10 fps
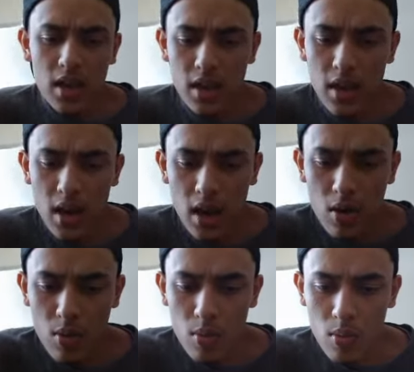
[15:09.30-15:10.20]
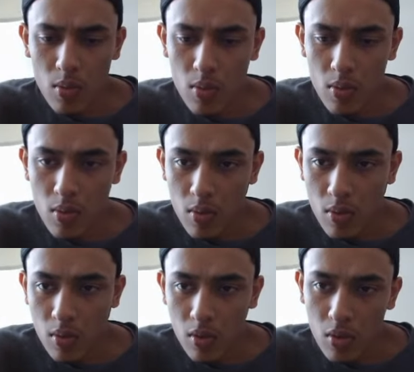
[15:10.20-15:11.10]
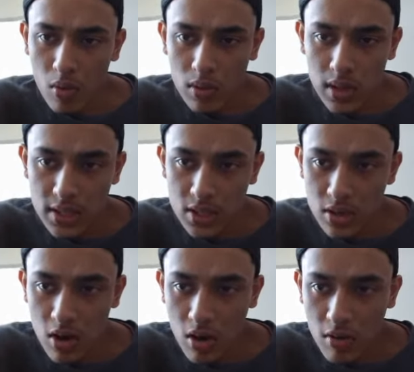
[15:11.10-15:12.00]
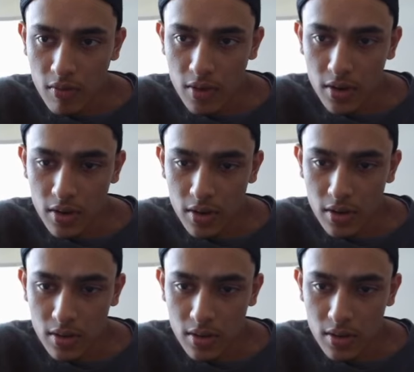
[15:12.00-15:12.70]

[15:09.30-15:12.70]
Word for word: now let's cover